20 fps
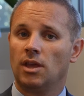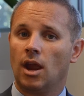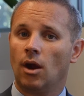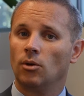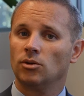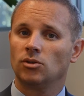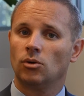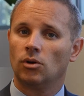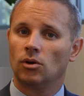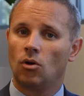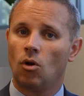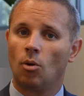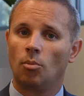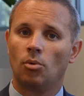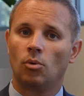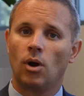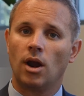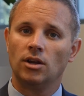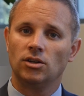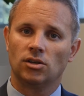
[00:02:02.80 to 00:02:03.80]
the Arizona
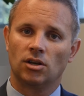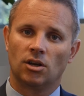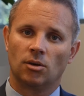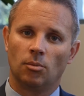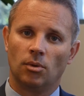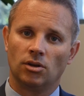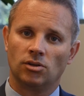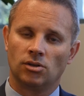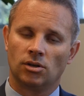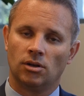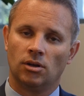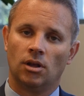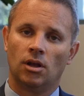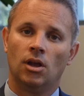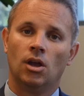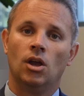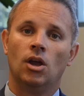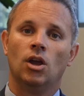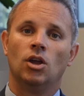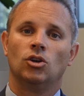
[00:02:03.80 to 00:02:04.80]
Corporation Commission
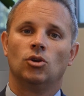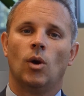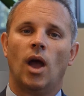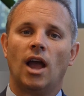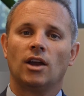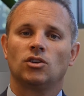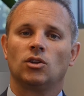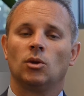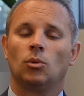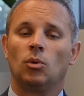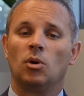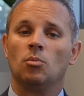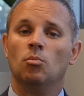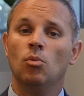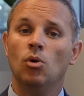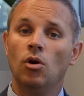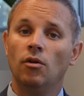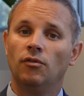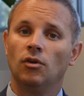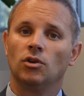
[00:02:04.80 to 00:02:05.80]
to actually
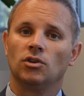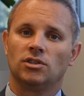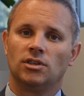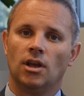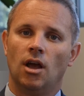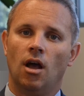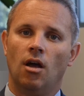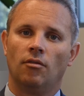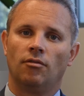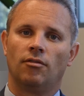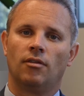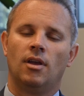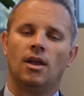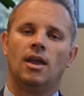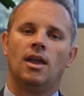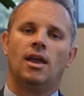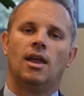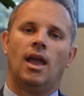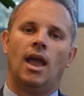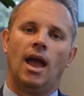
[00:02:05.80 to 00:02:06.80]
remove yourself
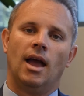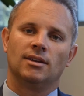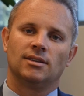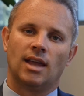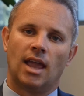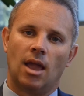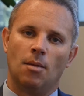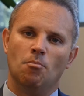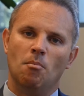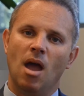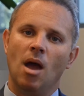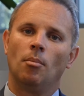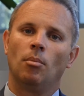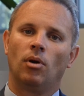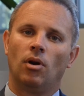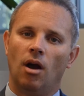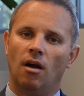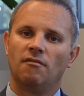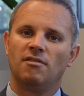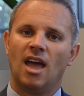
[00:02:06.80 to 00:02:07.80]
as a
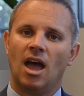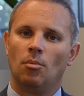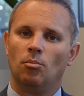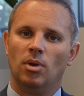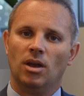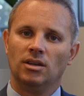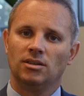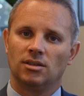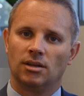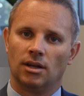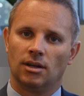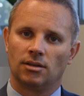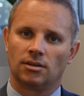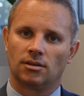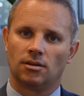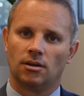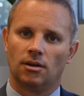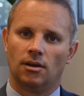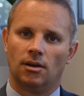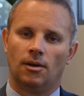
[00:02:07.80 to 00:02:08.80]
member of that business?
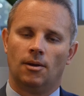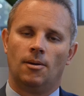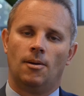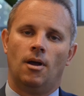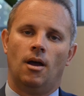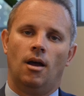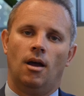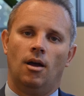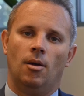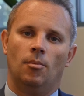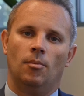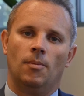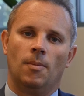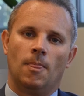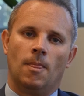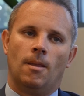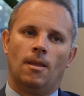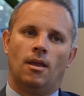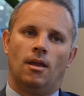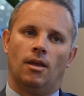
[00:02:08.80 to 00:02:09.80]

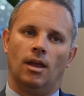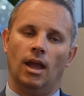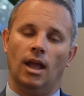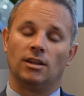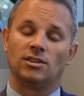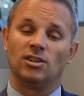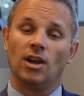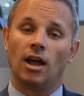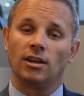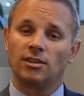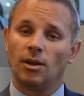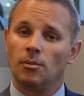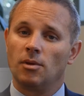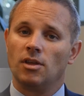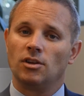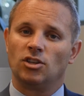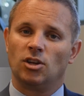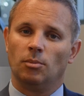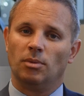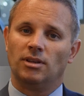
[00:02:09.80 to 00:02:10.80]
It's not something
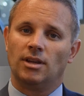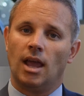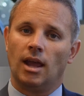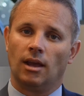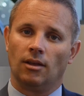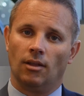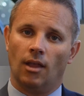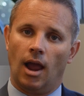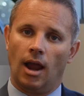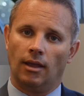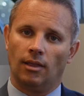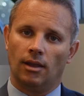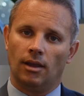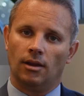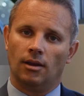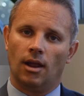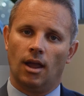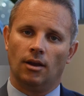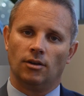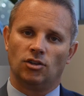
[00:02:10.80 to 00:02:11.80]
that should be taken lightly
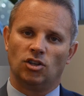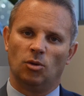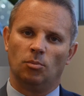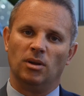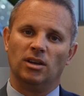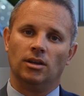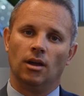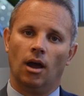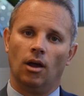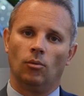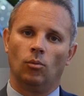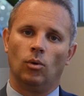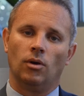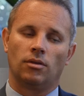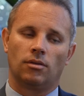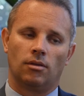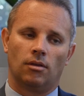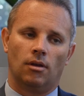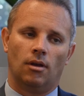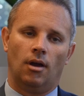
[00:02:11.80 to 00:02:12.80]
and should be done with
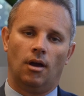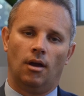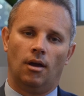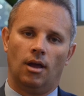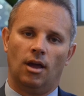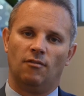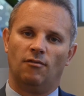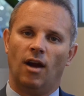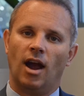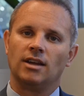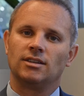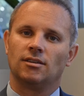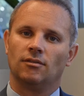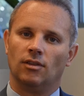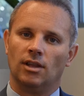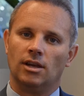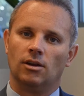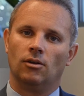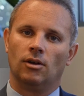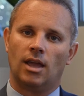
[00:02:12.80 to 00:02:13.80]
advice of
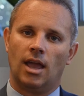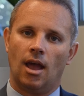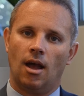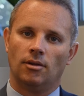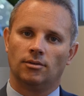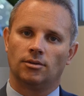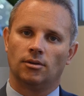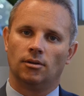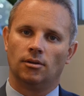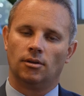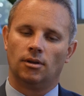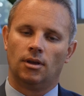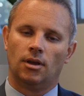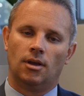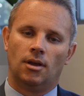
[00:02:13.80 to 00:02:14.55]
legal counsel.